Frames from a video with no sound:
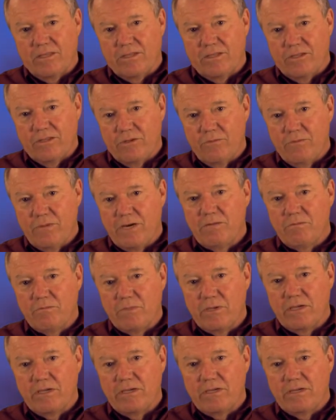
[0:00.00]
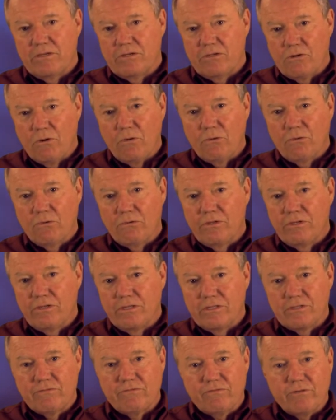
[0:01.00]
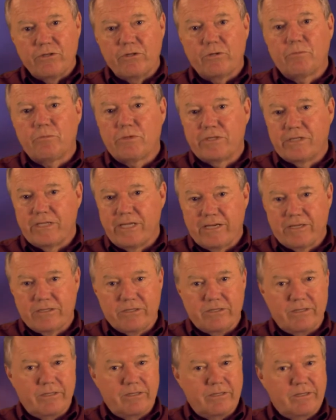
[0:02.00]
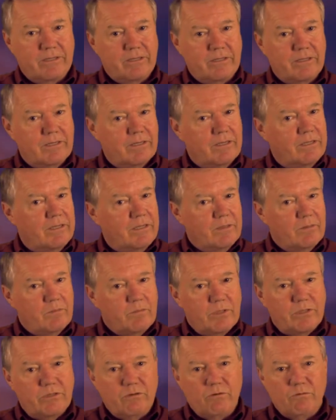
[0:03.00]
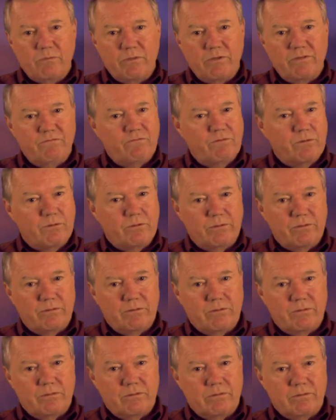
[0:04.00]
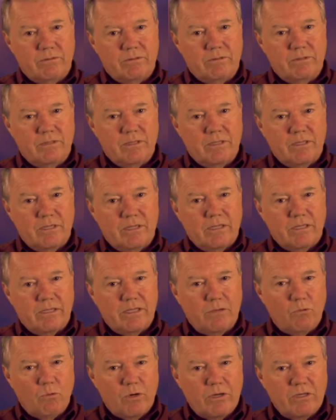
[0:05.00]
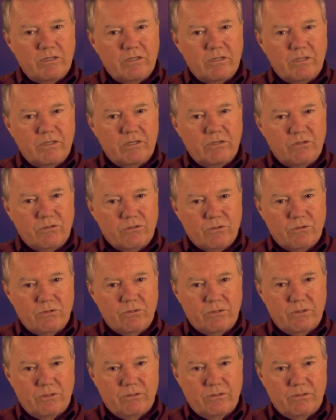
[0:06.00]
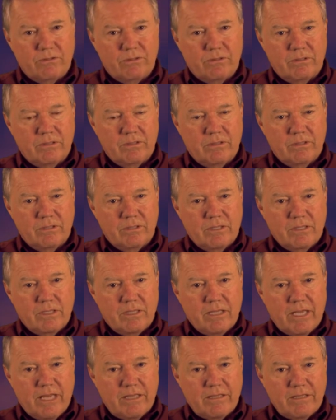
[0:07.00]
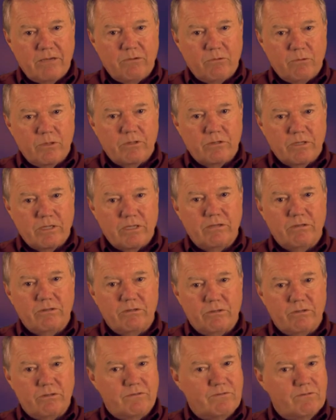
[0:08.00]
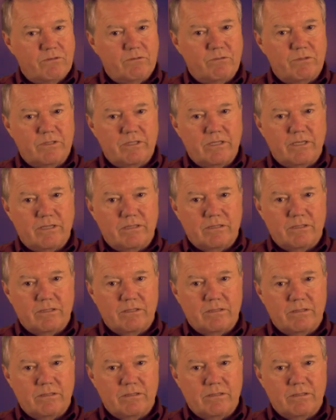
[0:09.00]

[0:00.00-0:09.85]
You might be told that it's for your protection, but don't be fooled. They want to control you, and they will kill you if you resist.